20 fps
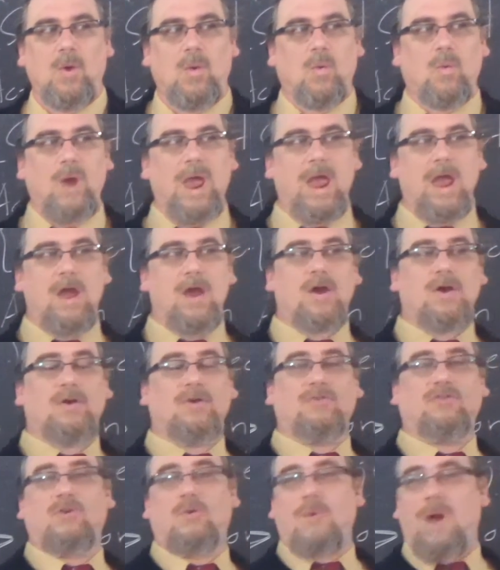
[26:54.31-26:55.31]

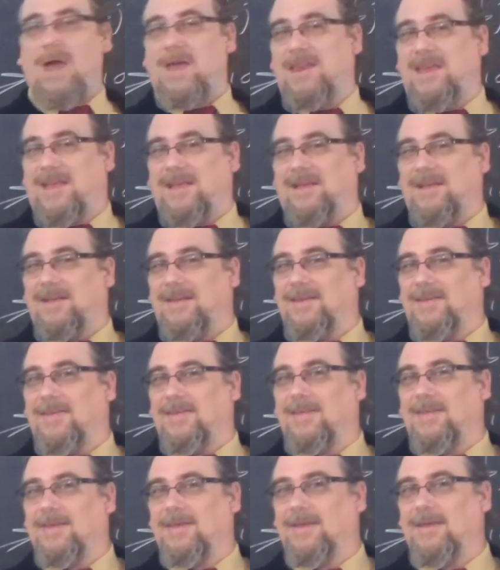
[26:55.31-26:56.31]
Where's the writing?
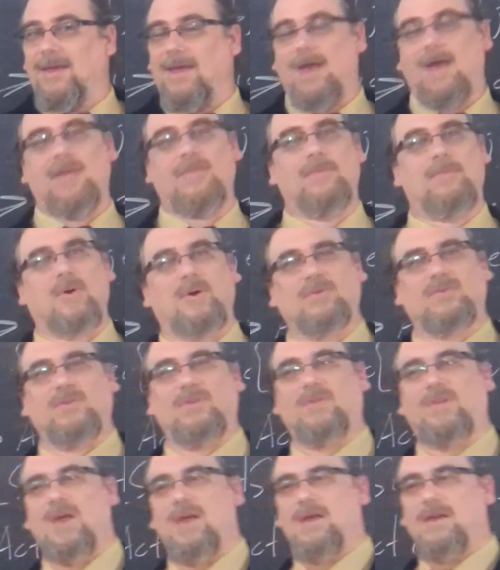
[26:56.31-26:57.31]
And the
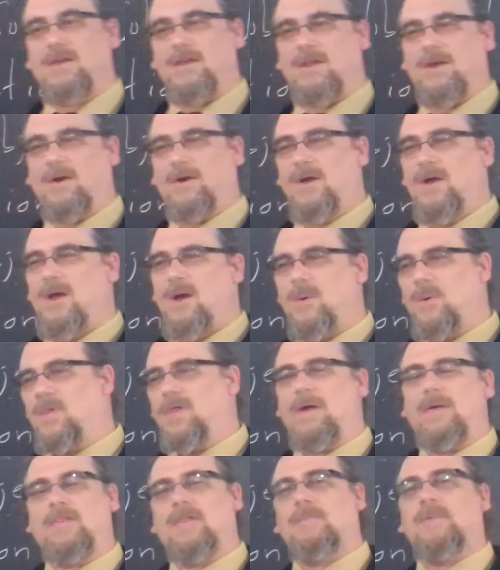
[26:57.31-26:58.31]
person, you know,
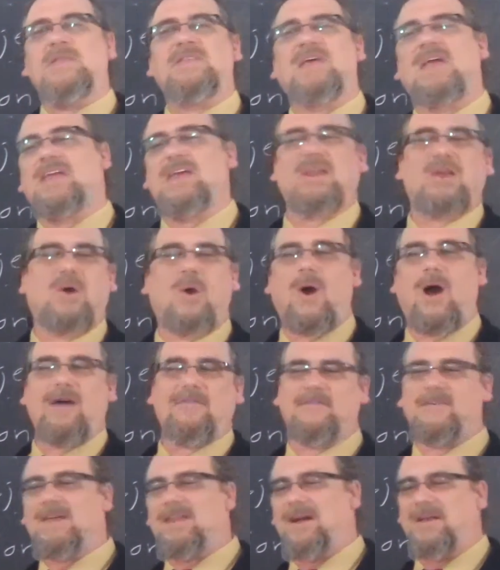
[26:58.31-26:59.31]
well, let me take you to
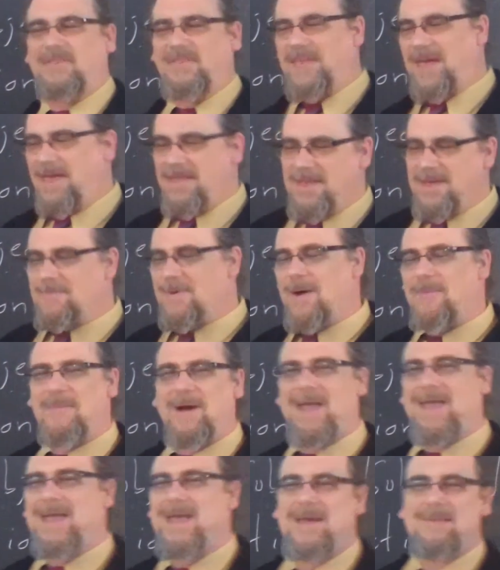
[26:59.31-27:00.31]
coffee and I'll tell you about
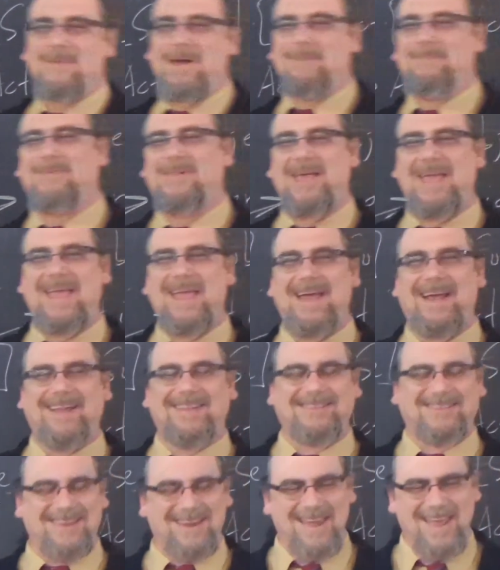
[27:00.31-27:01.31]
my, my
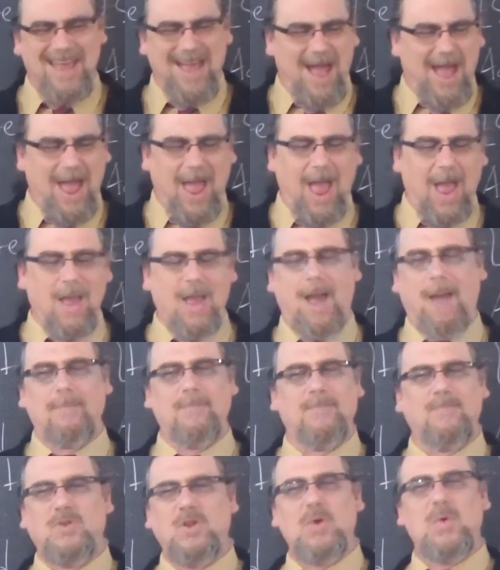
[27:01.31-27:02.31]
plans. And I, I,
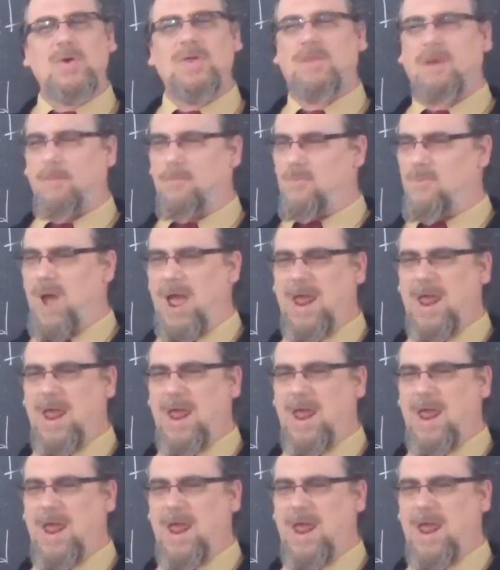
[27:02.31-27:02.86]
I'm doing, I'm